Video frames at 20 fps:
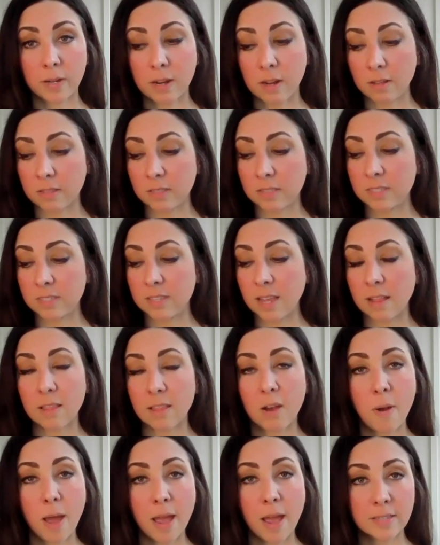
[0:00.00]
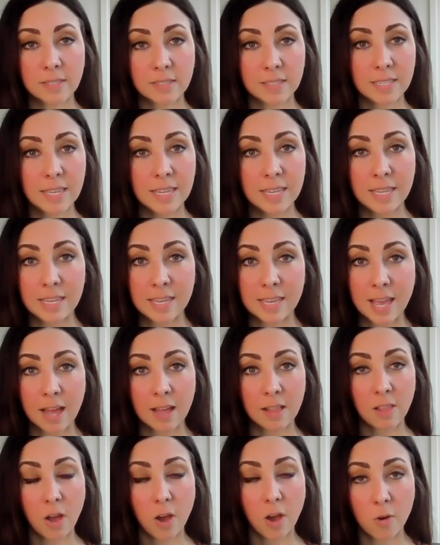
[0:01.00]
one called Stelo,
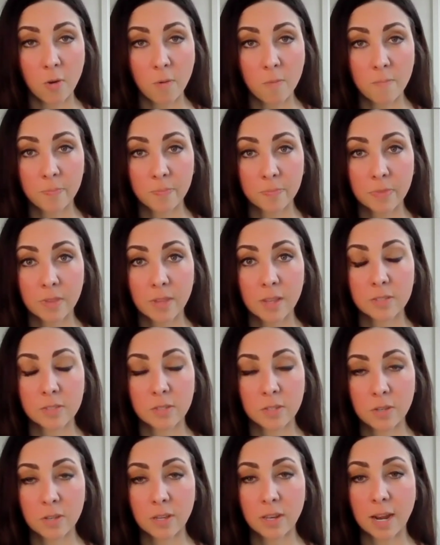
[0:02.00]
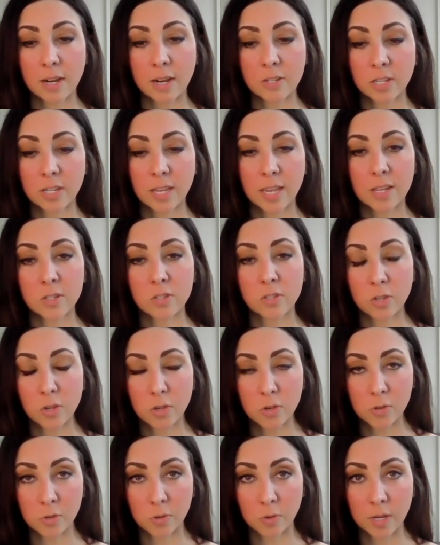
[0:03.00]
S-T-E-L-O. So you can actually get
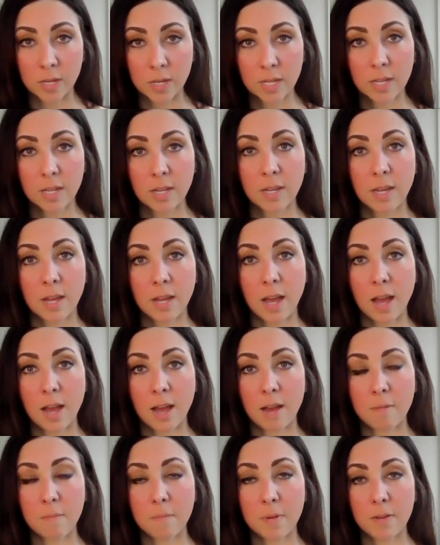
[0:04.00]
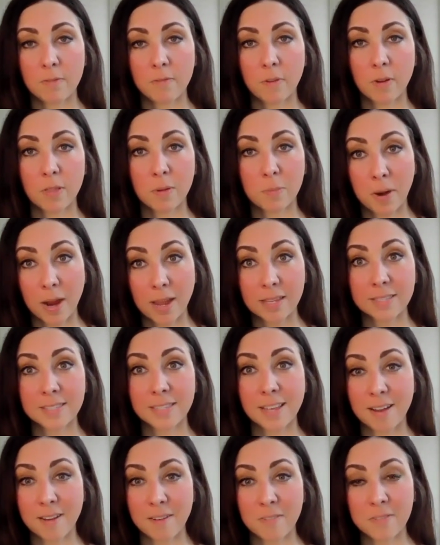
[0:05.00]
two for the
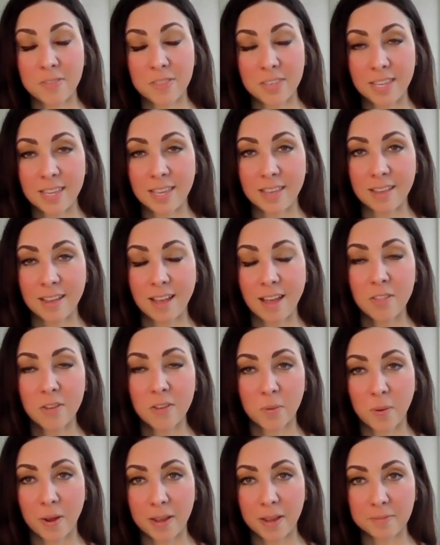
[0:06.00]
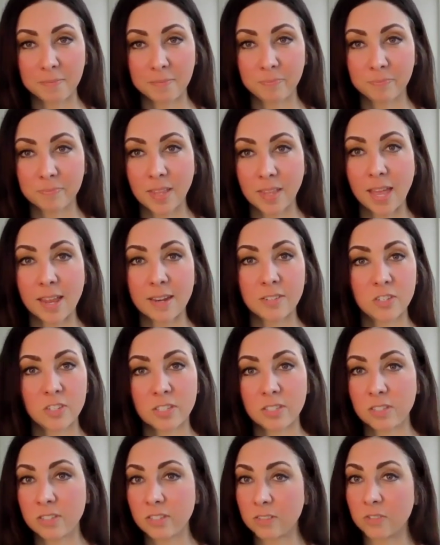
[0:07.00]
price of the other one and
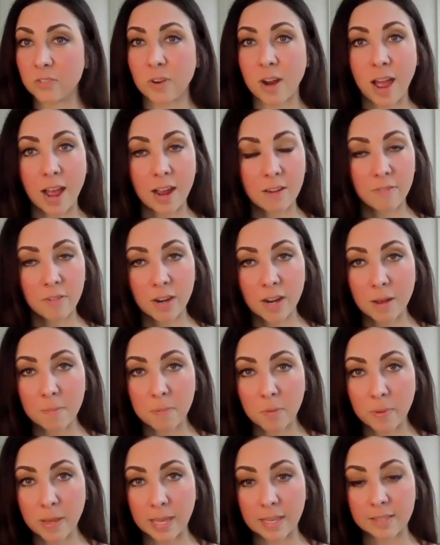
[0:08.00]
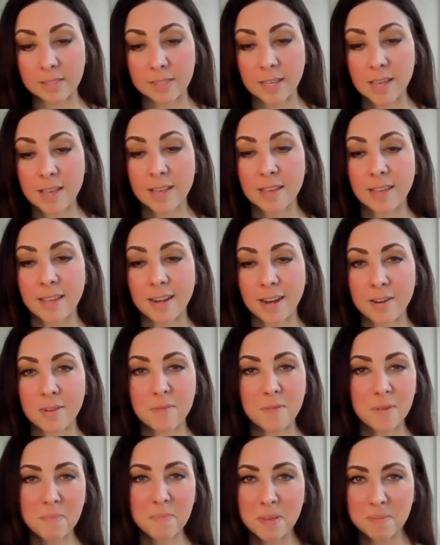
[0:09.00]
just track for a couple weeks. And I
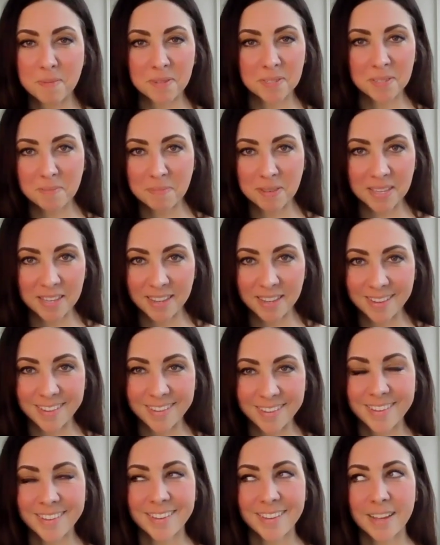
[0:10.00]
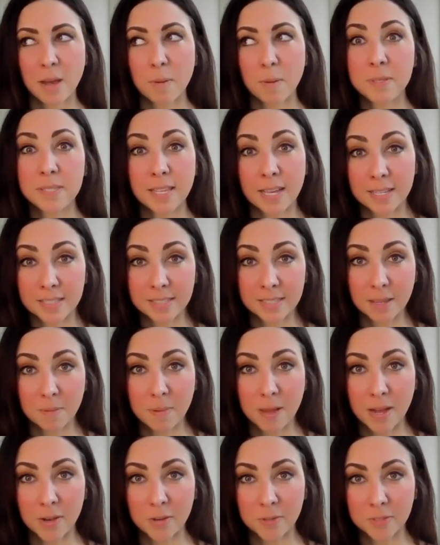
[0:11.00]
don't want people to be obsessed
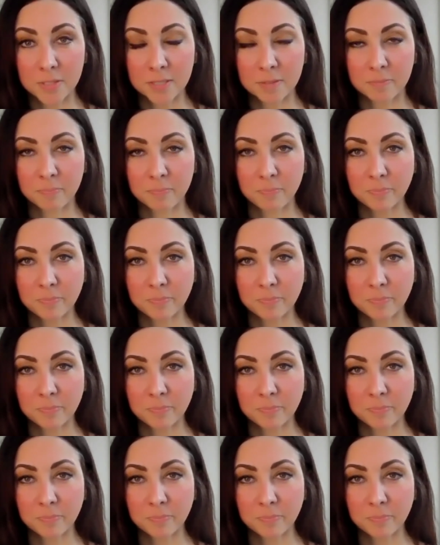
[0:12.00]
about